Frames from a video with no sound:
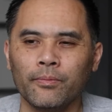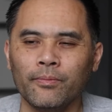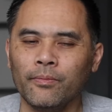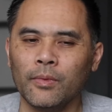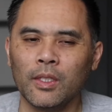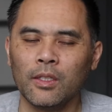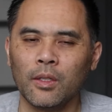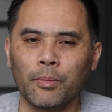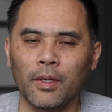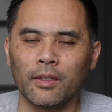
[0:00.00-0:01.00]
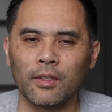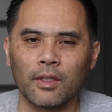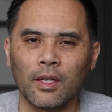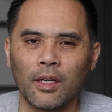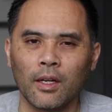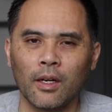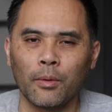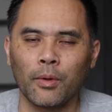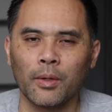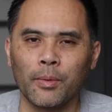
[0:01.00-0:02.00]
it just depends. I
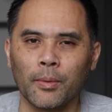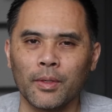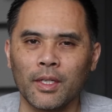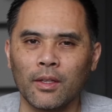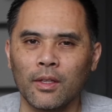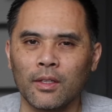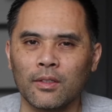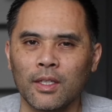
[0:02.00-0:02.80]
want to be able to get things